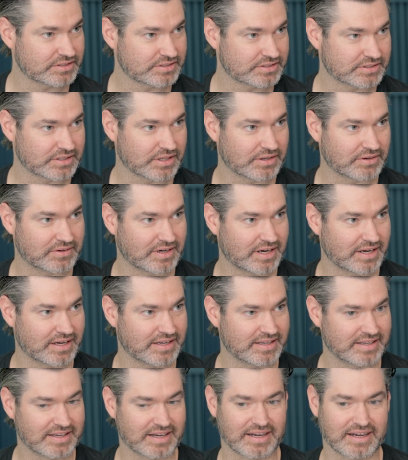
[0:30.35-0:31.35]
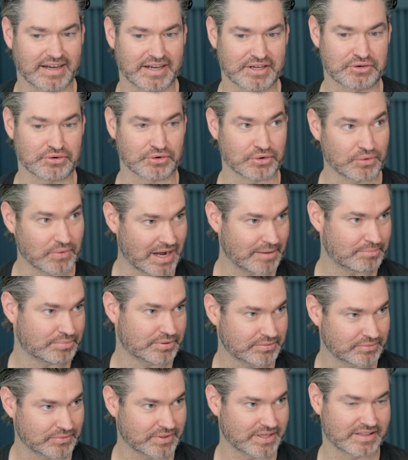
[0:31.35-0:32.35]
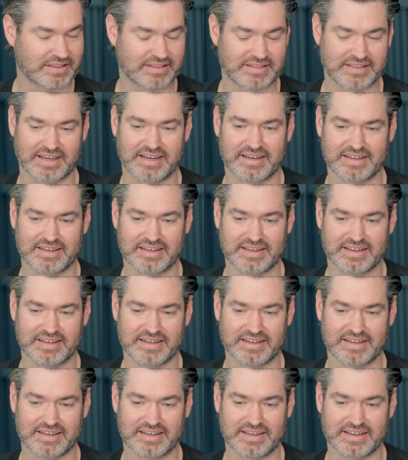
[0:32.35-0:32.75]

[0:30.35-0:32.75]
So I grew up with